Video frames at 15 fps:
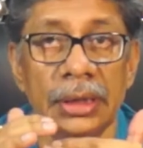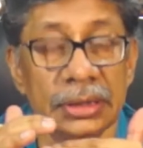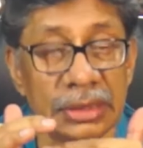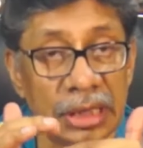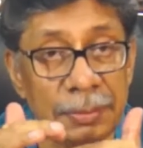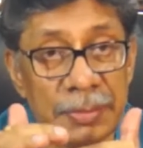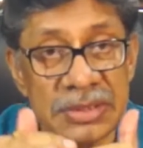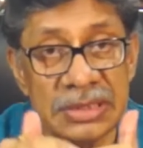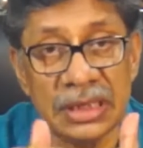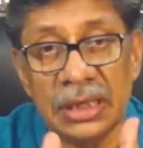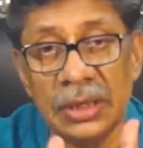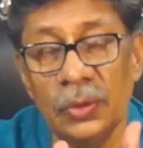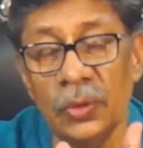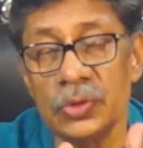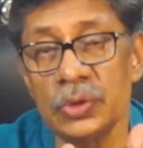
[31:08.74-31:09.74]
that
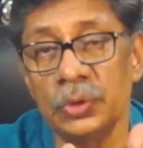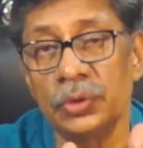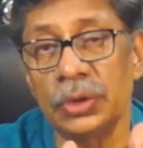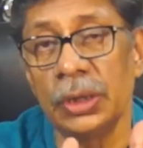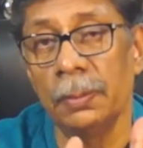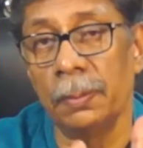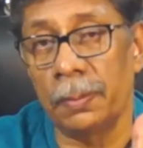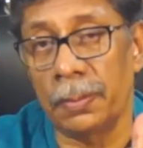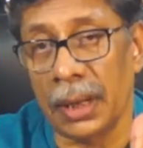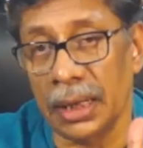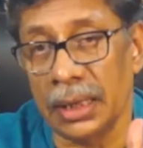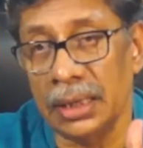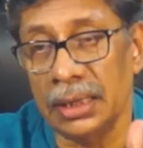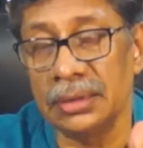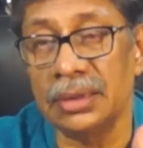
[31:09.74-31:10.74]
basically goes on to
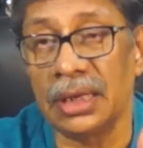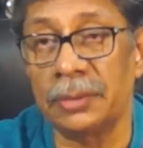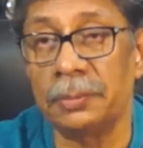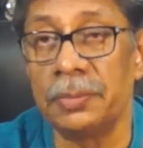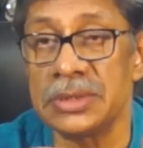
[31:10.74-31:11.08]
imply and that